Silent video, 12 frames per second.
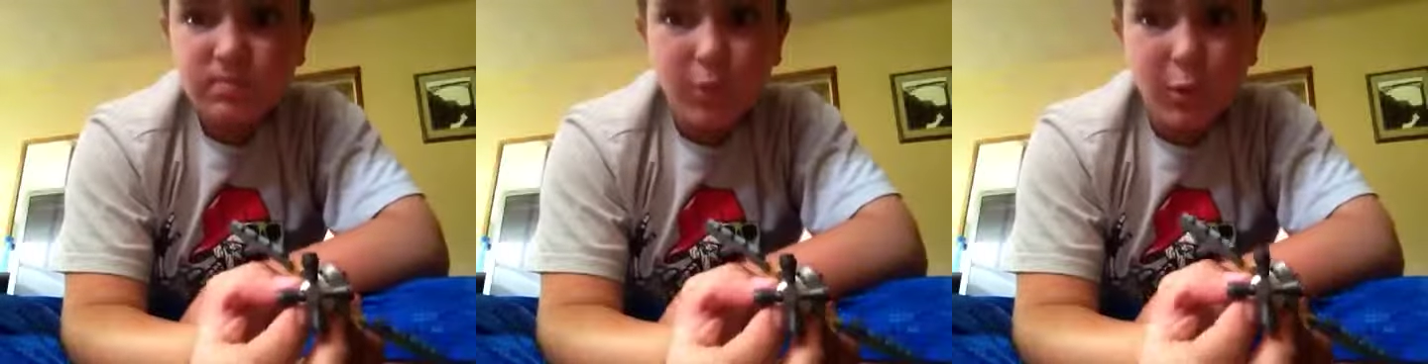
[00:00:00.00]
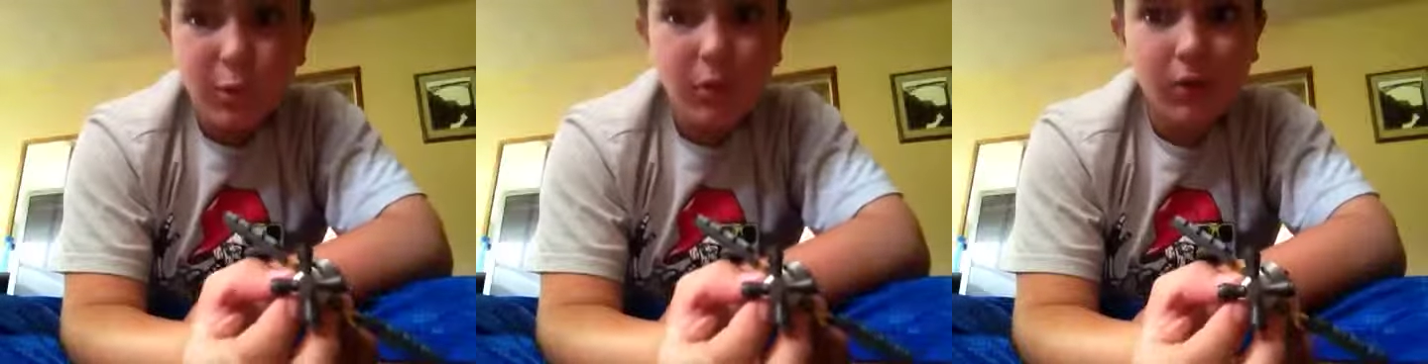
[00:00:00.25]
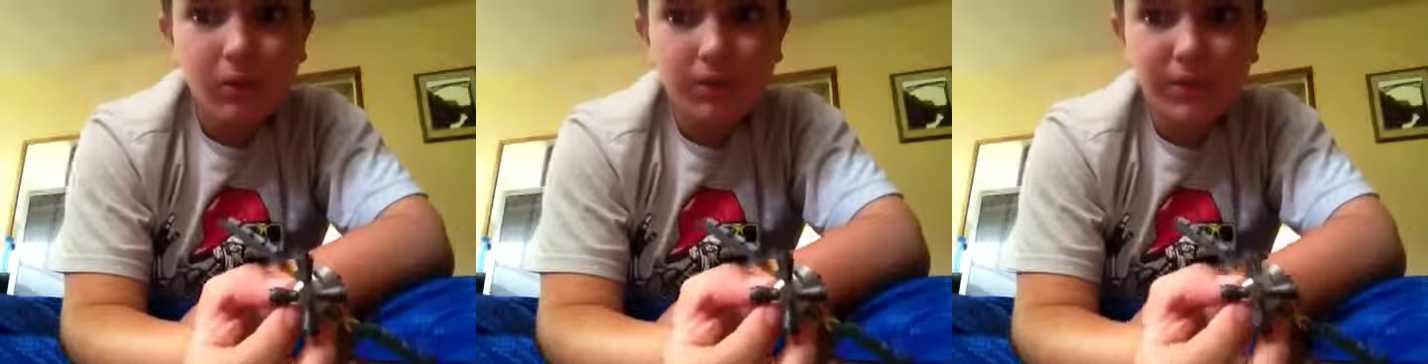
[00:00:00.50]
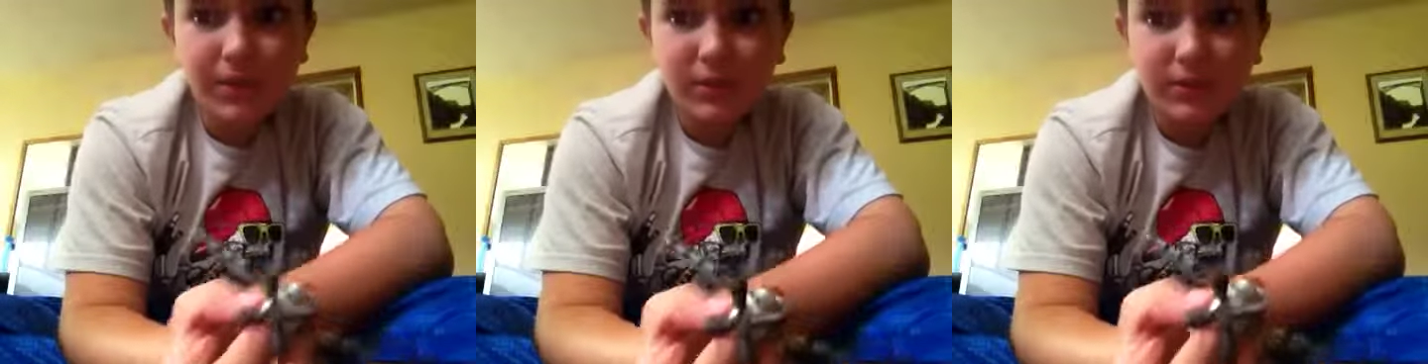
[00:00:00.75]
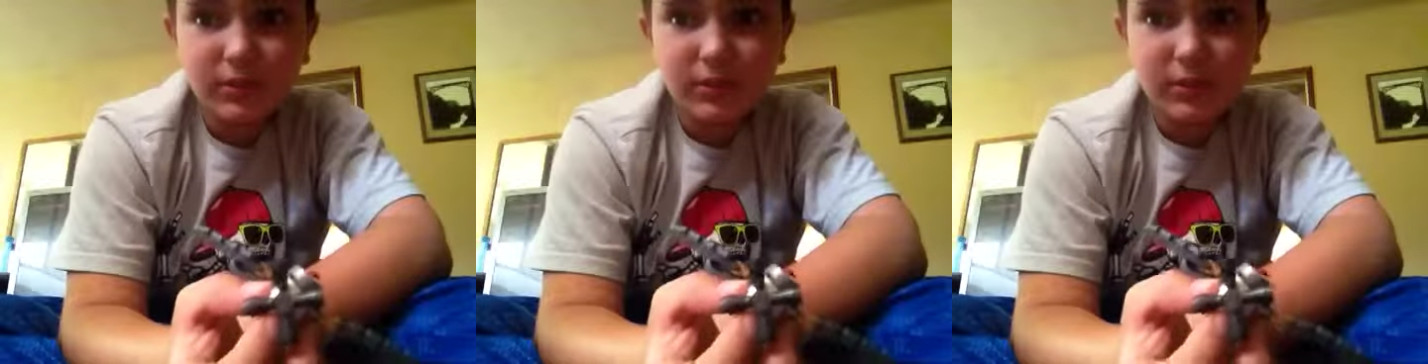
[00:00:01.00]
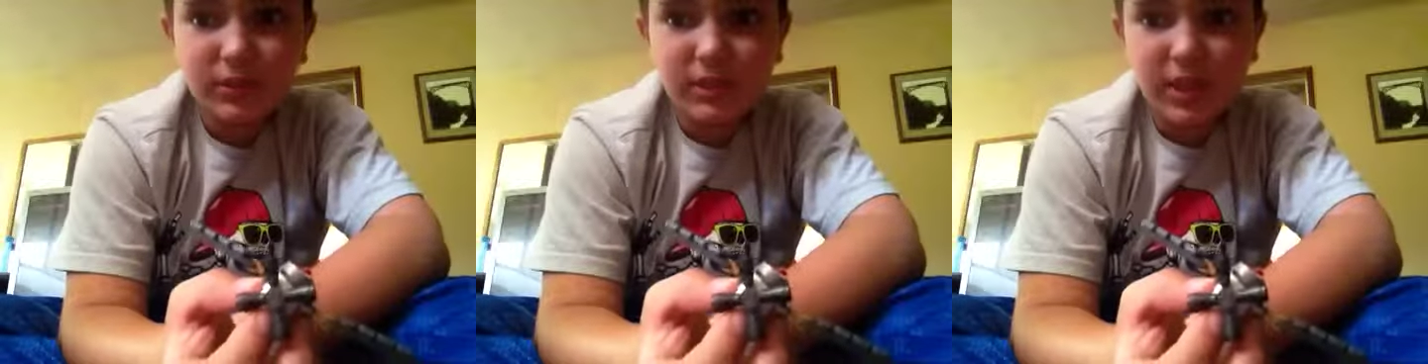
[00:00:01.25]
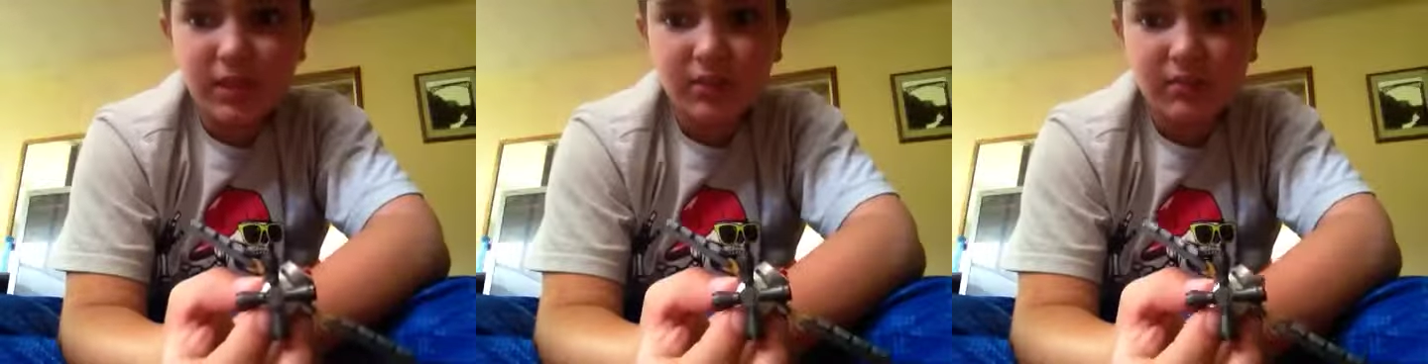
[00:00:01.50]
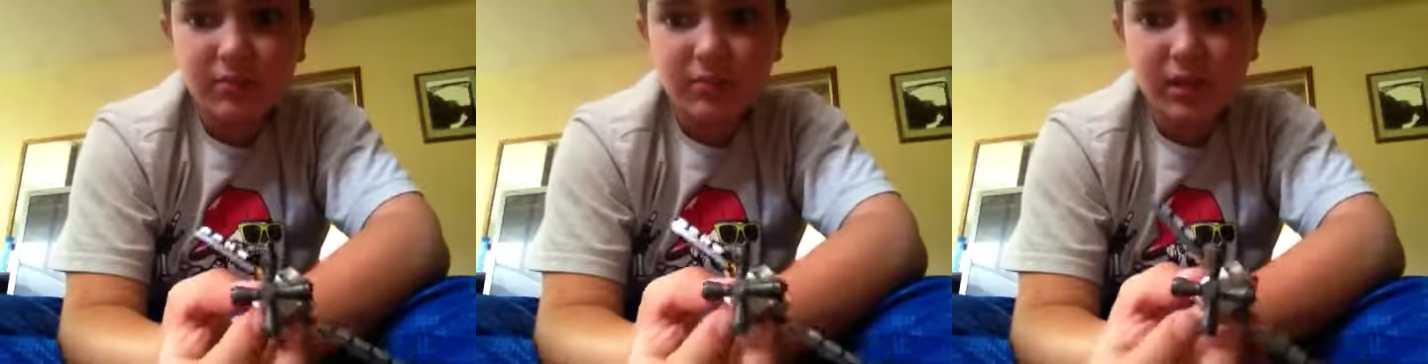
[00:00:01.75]
poor build. It's like
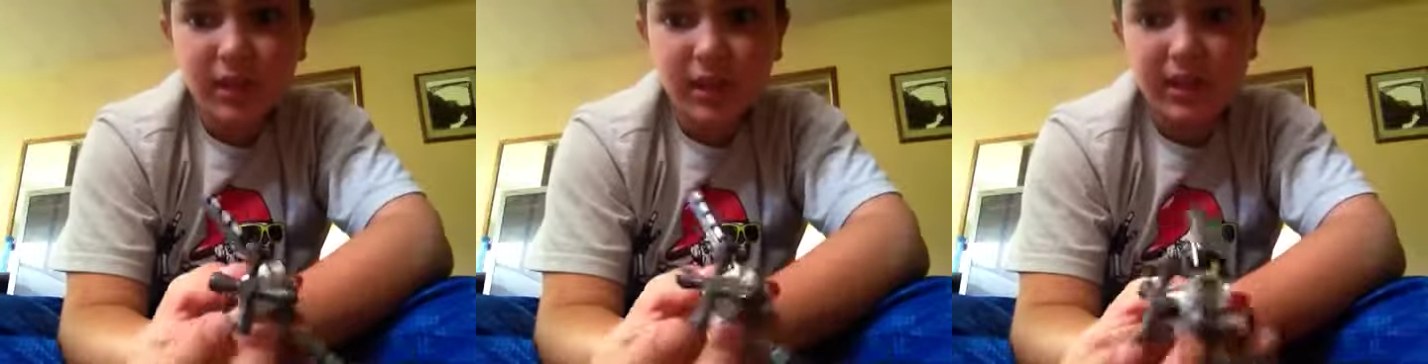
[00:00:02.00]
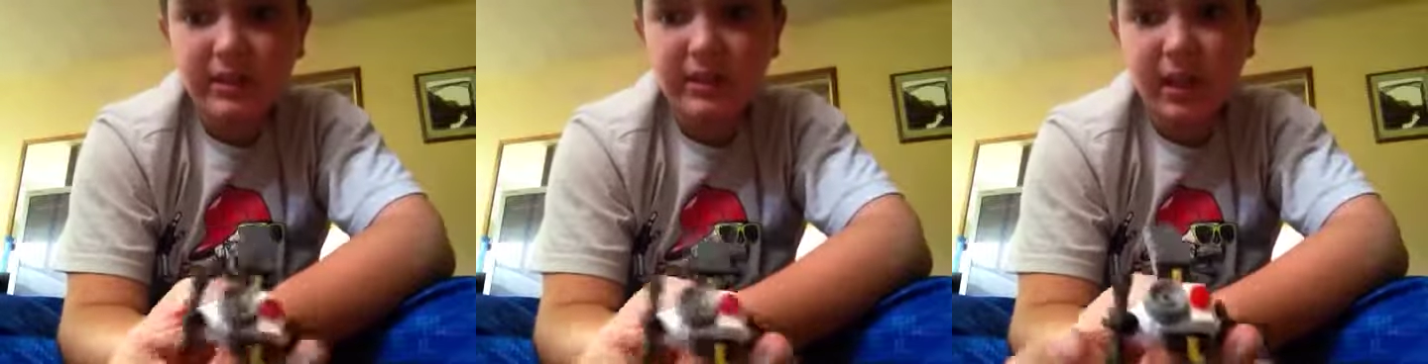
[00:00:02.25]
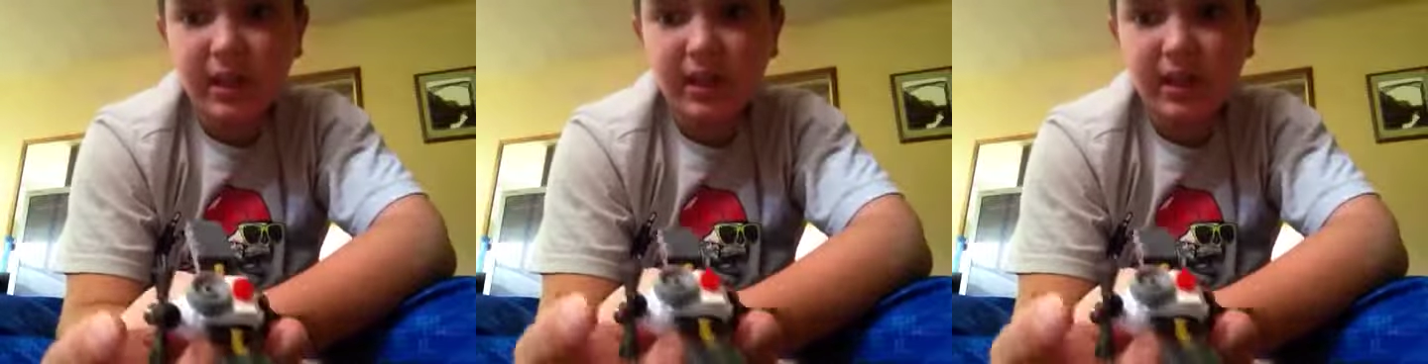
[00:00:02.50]
really easy.